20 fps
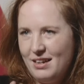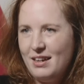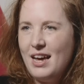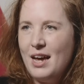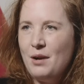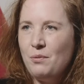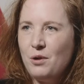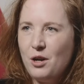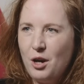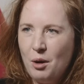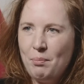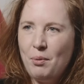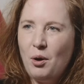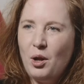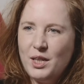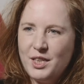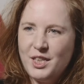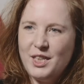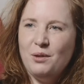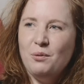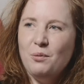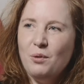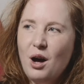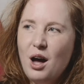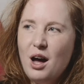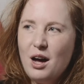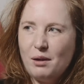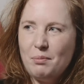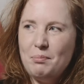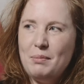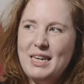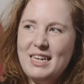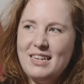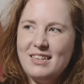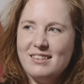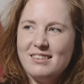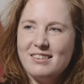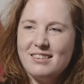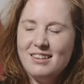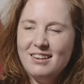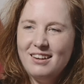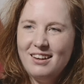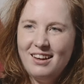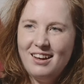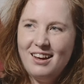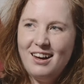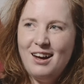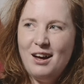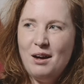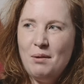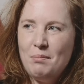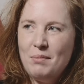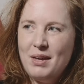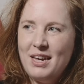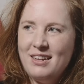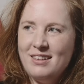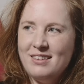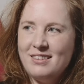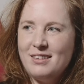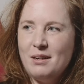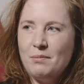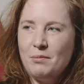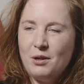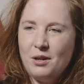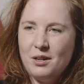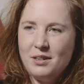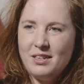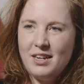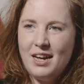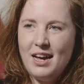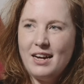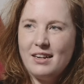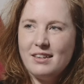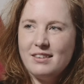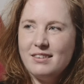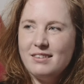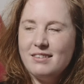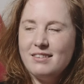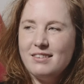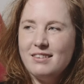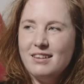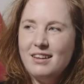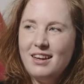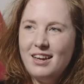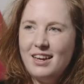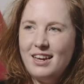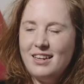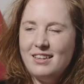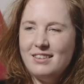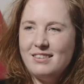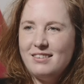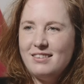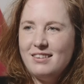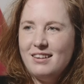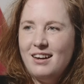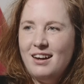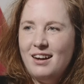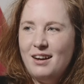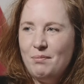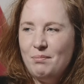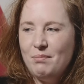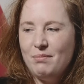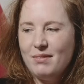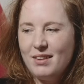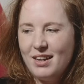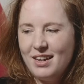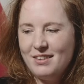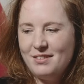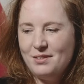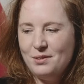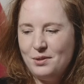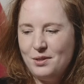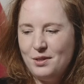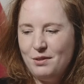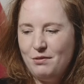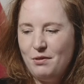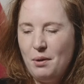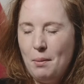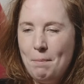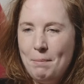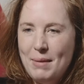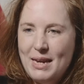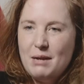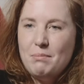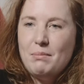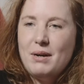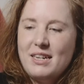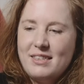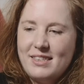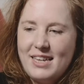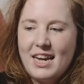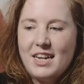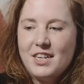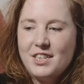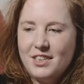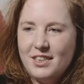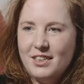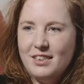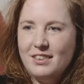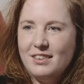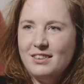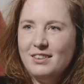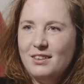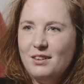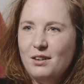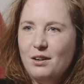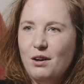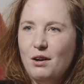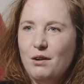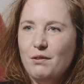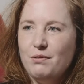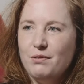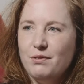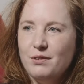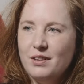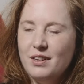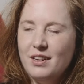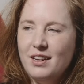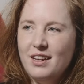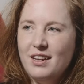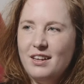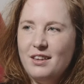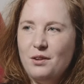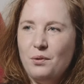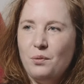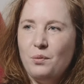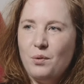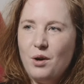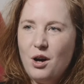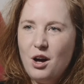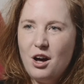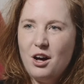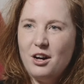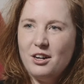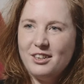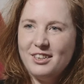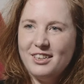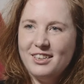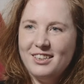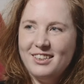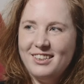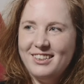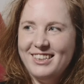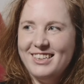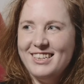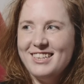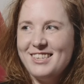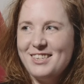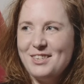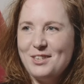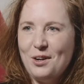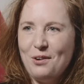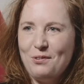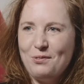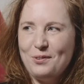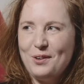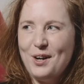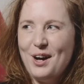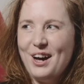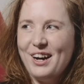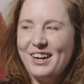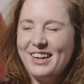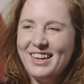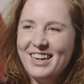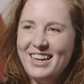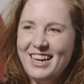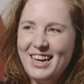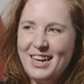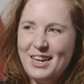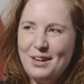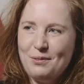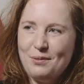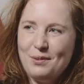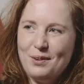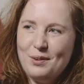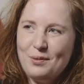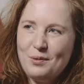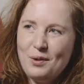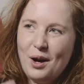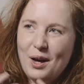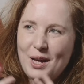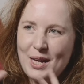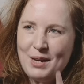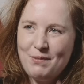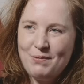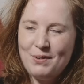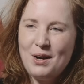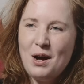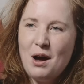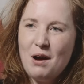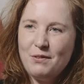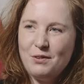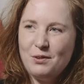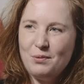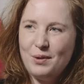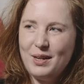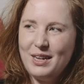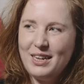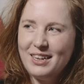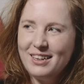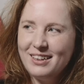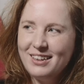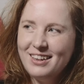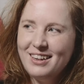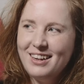and what abolishing work means um, in some contexts is um, a sort of minimization of the workness of work. It, even after we